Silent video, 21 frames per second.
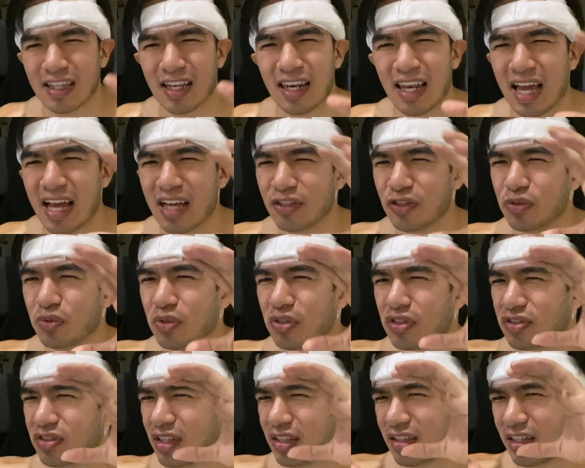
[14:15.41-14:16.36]
The last one,
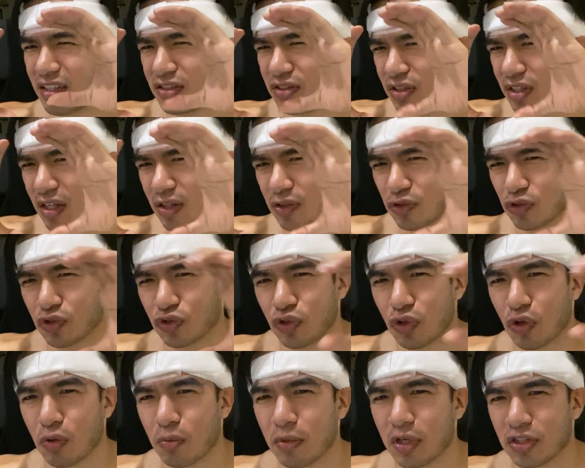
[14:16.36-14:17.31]
it's like they took out
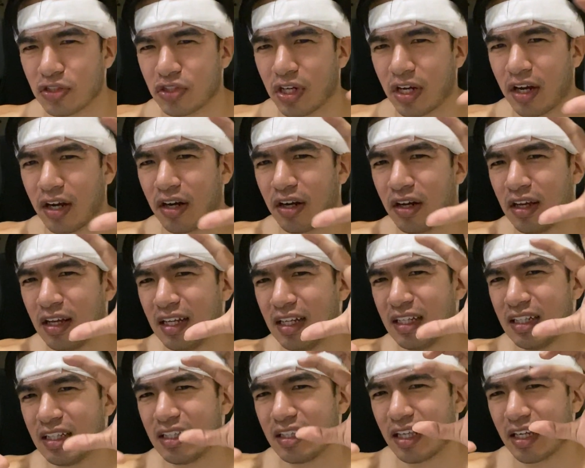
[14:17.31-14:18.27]
so much hair,
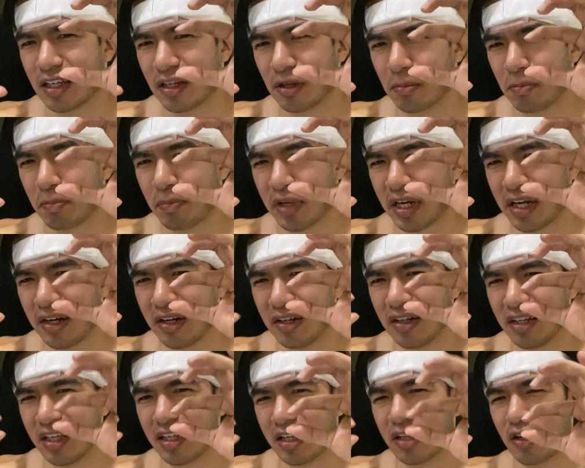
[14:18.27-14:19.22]
they could
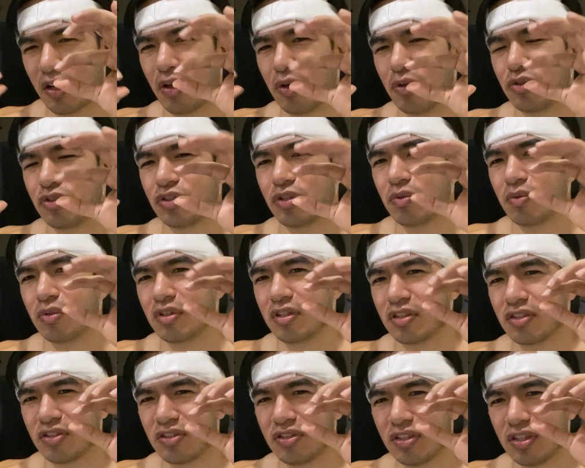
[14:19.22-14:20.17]
barely close it with
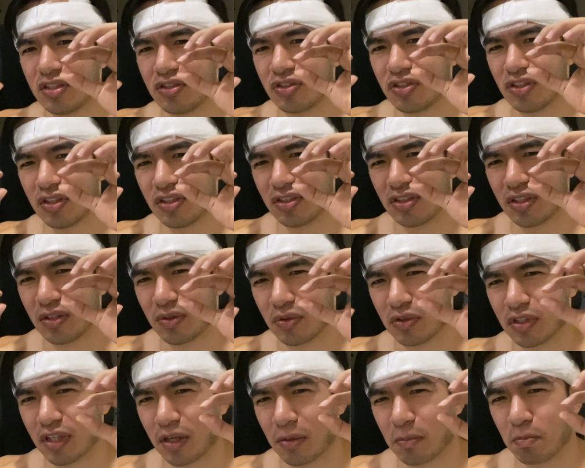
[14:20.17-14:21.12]
the stitches, and it
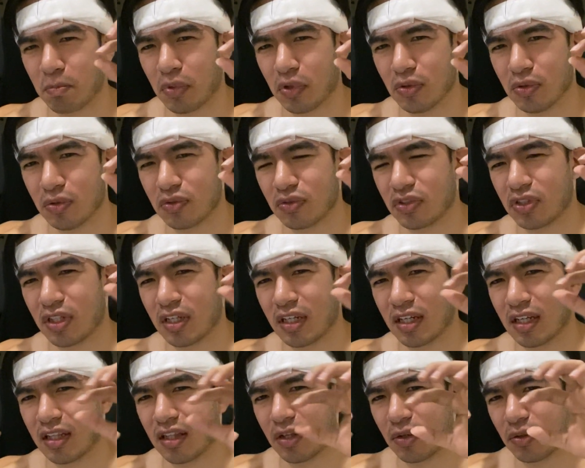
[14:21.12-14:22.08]
was like
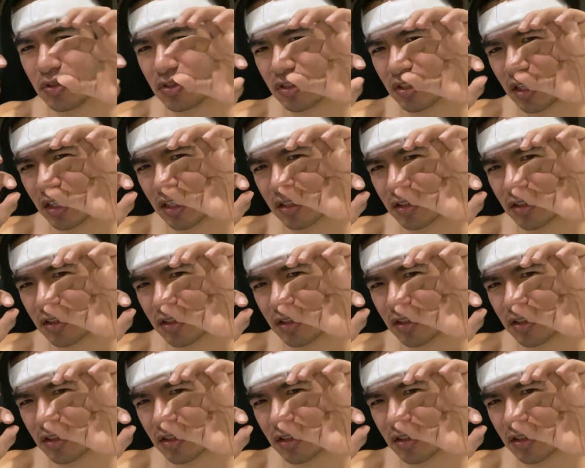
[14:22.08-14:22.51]
bulging, and there was